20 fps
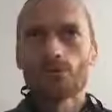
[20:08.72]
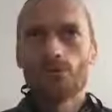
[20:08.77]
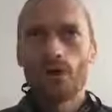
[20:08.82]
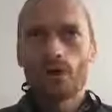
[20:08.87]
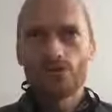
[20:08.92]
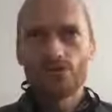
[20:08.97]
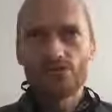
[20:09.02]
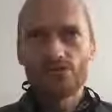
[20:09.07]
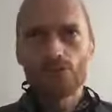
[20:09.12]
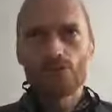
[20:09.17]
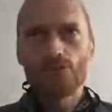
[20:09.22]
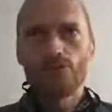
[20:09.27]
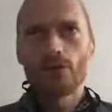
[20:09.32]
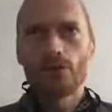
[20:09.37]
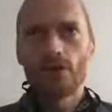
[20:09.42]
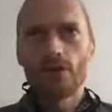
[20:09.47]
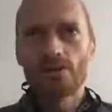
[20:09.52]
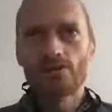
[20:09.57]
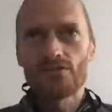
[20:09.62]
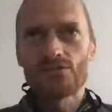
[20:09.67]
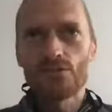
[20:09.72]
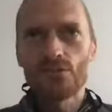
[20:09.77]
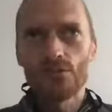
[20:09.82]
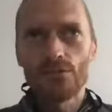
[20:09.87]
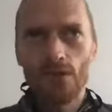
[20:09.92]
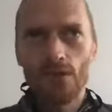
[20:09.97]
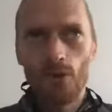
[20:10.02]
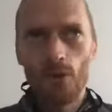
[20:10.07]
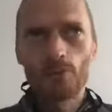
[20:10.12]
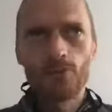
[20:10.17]
our studio has
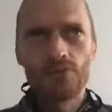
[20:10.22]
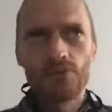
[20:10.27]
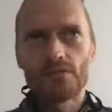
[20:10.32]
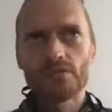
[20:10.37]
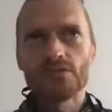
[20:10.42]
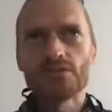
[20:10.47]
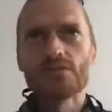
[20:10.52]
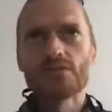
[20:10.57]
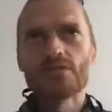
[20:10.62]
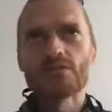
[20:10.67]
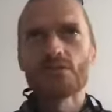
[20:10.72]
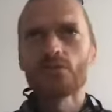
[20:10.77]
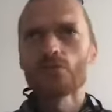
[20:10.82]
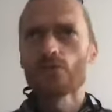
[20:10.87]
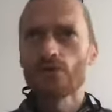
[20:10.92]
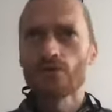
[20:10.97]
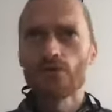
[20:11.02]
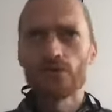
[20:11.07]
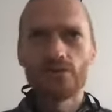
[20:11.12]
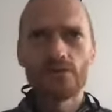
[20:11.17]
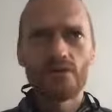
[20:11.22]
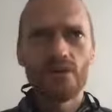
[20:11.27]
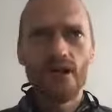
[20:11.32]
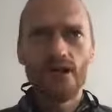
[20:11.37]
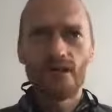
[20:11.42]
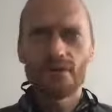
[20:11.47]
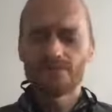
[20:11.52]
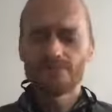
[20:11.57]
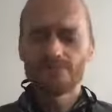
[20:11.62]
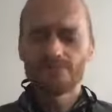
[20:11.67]
reopened and we're
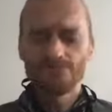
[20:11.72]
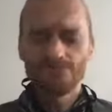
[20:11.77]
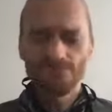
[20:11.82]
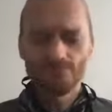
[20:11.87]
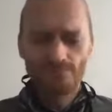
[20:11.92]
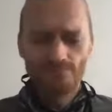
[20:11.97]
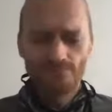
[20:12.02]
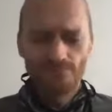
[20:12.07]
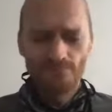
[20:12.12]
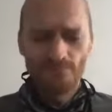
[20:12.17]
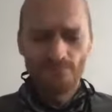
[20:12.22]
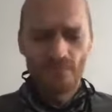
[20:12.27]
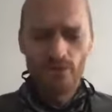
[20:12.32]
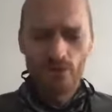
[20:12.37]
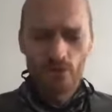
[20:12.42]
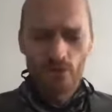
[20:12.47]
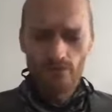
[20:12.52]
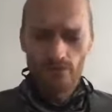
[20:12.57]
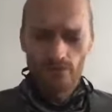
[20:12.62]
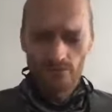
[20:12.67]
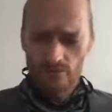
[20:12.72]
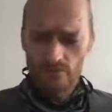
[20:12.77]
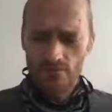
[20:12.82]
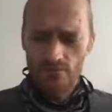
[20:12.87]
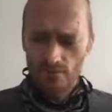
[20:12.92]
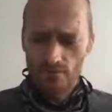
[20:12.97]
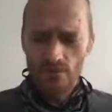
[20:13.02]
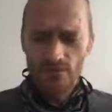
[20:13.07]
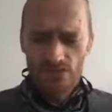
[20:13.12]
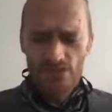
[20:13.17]
at, you know,
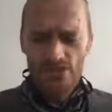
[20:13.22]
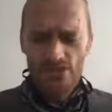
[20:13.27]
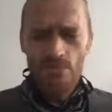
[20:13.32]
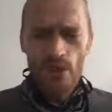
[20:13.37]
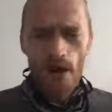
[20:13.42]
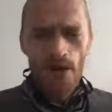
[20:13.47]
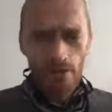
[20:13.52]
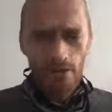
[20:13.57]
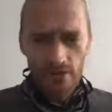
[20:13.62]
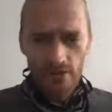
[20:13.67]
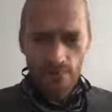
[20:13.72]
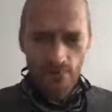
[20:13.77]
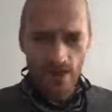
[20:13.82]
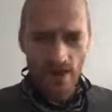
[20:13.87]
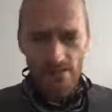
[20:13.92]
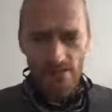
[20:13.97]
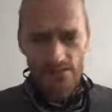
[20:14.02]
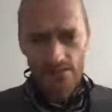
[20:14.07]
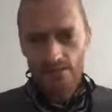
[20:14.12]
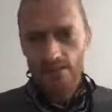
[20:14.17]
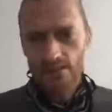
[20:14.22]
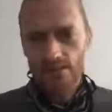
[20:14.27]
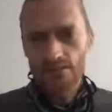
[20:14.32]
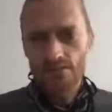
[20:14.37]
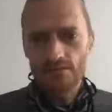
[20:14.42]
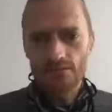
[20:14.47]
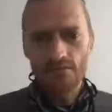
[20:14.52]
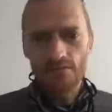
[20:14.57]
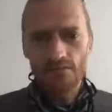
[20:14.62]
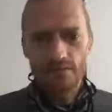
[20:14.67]
much smaller capacity
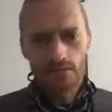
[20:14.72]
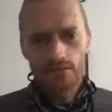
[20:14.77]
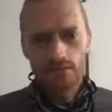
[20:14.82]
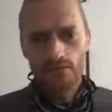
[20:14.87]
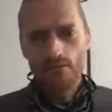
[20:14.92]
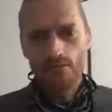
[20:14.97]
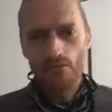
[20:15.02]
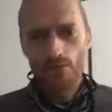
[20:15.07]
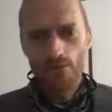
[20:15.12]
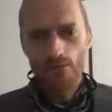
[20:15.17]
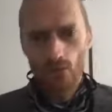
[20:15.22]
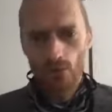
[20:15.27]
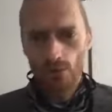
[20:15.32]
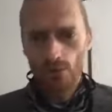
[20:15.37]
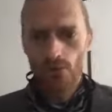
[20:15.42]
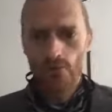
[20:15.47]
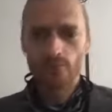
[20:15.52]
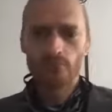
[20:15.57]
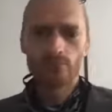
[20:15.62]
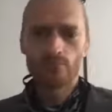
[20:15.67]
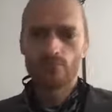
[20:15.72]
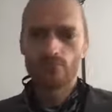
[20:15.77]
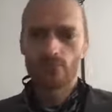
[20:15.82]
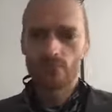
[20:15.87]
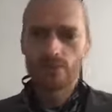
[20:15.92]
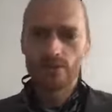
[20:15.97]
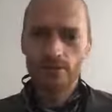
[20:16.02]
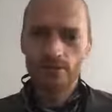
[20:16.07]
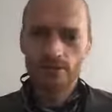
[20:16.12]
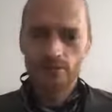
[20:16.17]
than we were
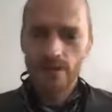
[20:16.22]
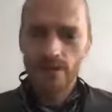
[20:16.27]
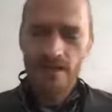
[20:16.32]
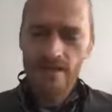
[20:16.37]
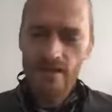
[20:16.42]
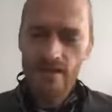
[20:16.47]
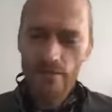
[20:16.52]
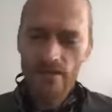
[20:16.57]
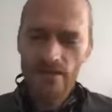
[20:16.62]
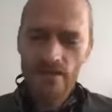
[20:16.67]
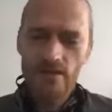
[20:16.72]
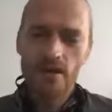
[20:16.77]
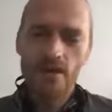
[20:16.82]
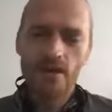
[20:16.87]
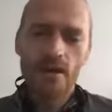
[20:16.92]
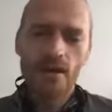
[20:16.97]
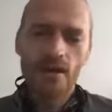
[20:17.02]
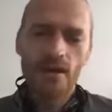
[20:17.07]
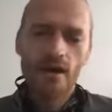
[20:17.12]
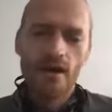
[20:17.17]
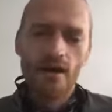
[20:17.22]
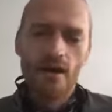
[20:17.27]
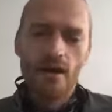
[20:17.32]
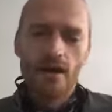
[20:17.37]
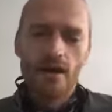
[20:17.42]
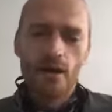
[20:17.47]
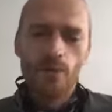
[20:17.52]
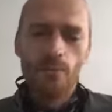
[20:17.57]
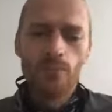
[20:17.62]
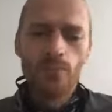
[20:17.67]
pre-pandemic,
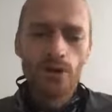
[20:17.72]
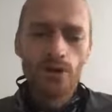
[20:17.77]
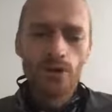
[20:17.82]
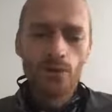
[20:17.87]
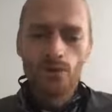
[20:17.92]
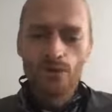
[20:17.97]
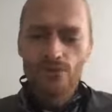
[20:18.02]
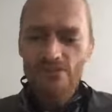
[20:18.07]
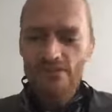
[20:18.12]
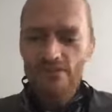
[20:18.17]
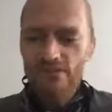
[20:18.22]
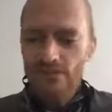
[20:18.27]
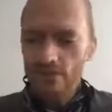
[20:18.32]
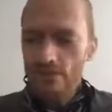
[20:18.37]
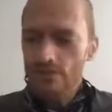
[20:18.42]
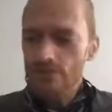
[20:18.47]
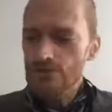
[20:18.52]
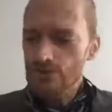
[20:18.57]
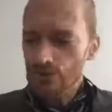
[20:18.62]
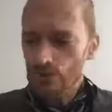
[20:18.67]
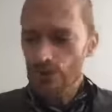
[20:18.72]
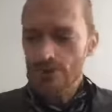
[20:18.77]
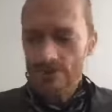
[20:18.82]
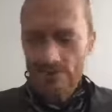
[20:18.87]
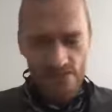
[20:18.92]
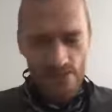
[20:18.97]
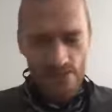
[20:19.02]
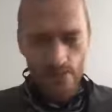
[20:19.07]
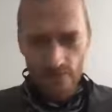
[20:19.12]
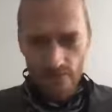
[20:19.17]
but we're still doing
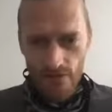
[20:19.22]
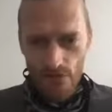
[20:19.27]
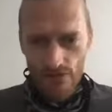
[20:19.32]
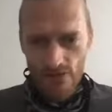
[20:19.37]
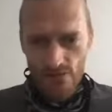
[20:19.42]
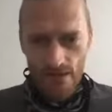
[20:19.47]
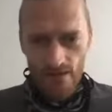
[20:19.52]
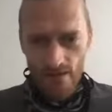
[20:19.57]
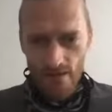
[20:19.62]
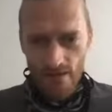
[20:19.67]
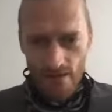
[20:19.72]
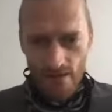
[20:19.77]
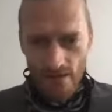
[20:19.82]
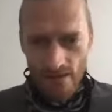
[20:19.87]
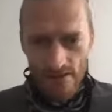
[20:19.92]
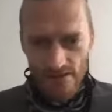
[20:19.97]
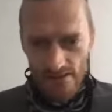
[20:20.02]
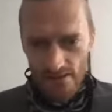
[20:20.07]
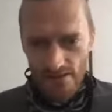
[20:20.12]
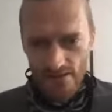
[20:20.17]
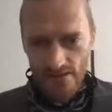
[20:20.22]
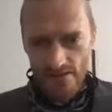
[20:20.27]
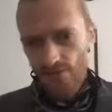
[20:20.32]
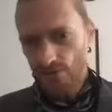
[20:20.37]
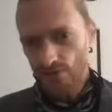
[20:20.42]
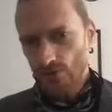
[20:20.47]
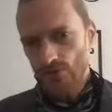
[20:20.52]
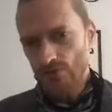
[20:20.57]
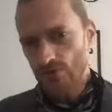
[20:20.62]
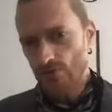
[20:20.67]
some of those online classes. So
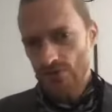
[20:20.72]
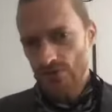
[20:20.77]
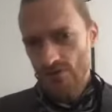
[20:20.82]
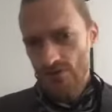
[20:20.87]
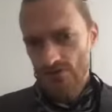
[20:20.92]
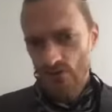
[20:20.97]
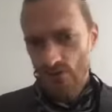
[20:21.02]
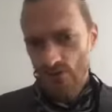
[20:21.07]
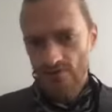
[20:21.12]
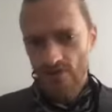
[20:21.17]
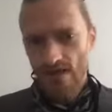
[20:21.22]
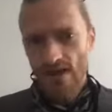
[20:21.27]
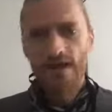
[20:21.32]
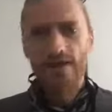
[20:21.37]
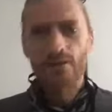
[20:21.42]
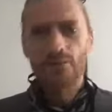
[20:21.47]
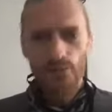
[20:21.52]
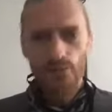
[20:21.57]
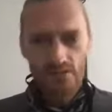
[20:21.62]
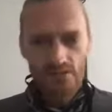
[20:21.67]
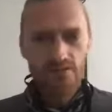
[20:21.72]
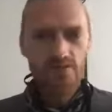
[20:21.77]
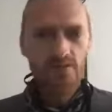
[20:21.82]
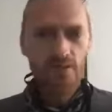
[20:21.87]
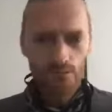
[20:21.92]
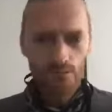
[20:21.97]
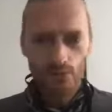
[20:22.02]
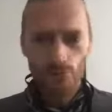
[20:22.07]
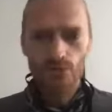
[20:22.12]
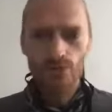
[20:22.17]
we're doing sort of a hybrid
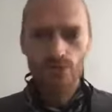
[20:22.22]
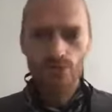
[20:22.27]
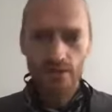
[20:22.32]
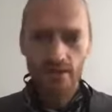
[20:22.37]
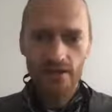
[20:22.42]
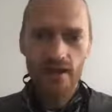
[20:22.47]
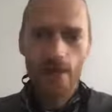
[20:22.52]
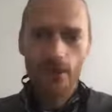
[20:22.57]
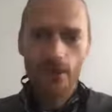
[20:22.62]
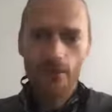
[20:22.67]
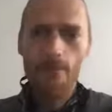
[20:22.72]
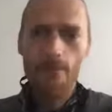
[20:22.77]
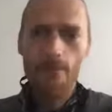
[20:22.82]
approach right now.